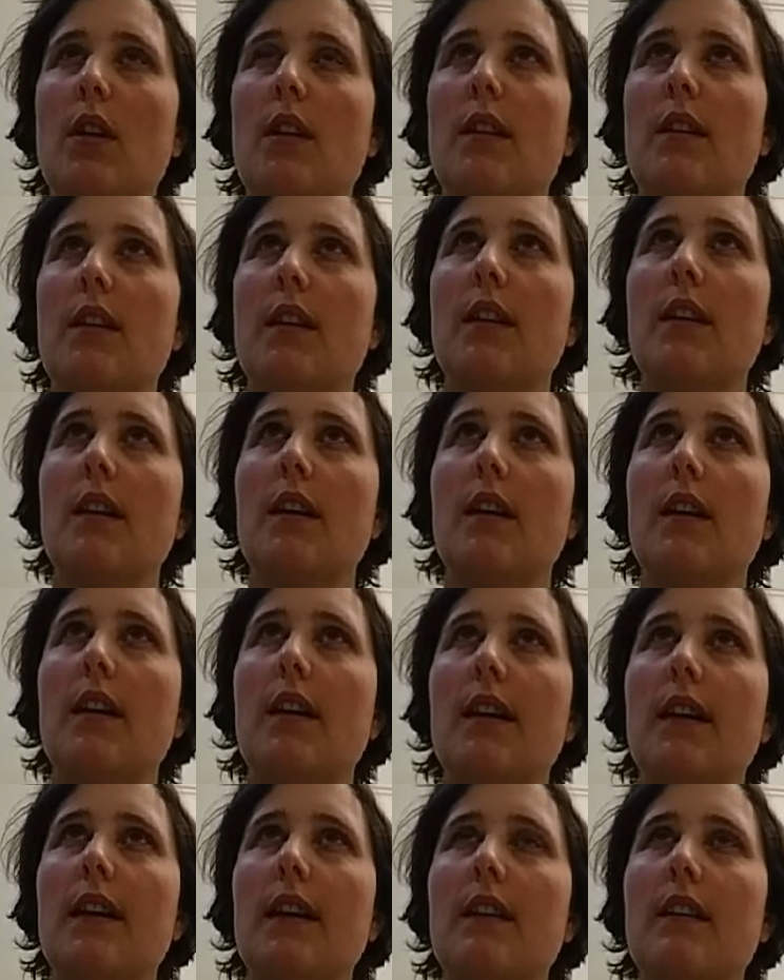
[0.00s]
did
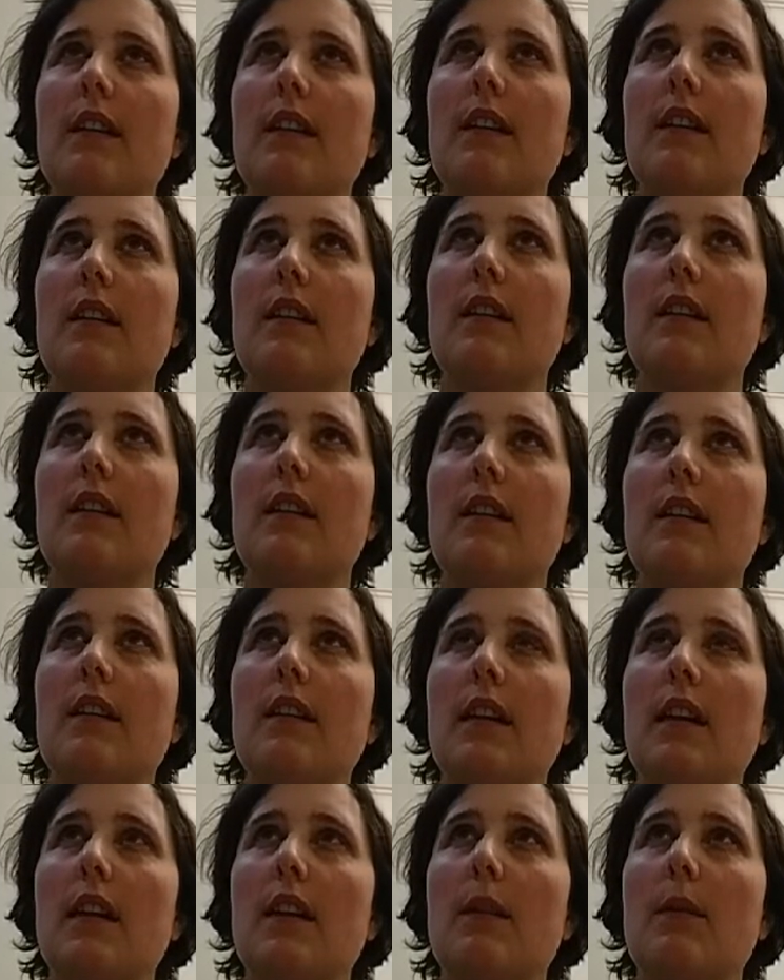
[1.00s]
I
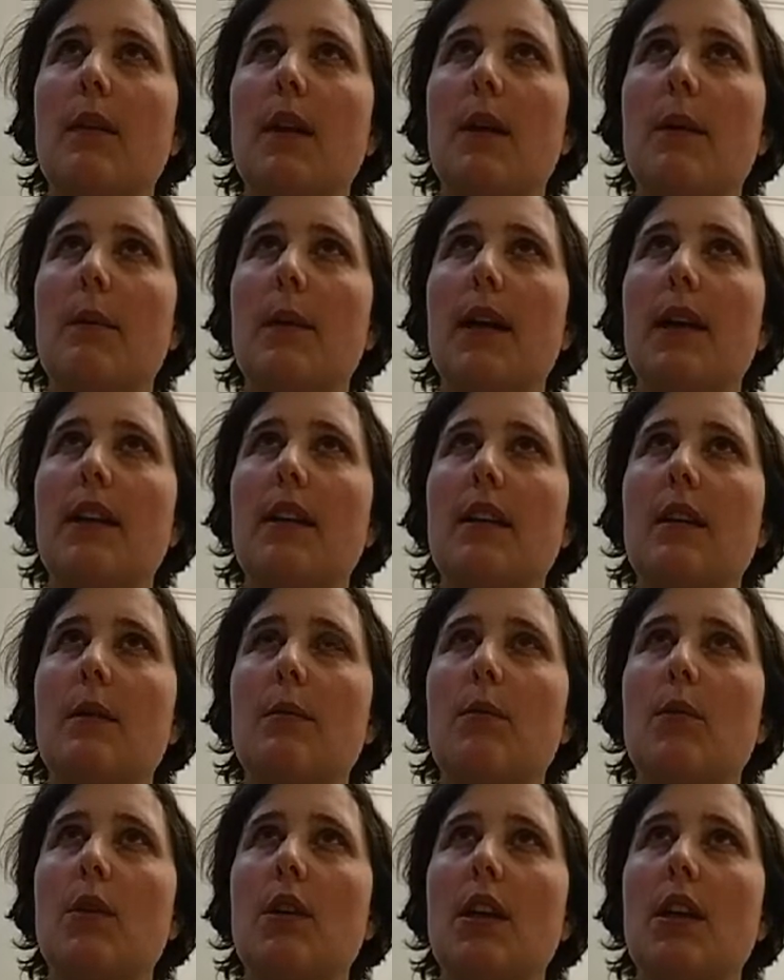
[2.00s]
tell you I weighed this
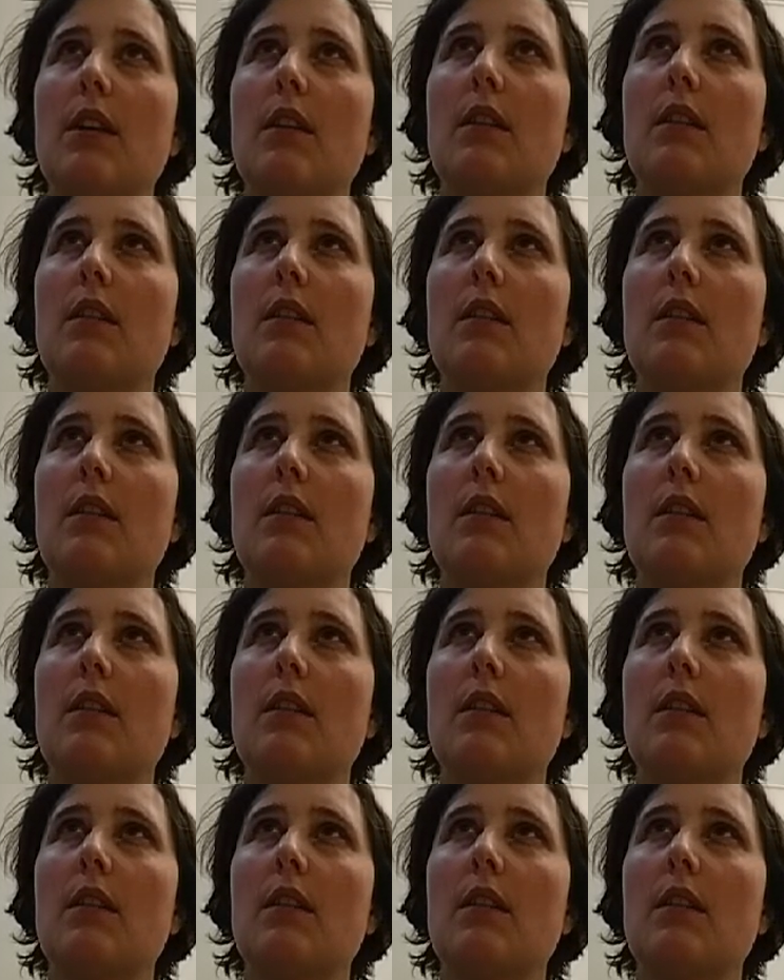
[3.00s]
morning?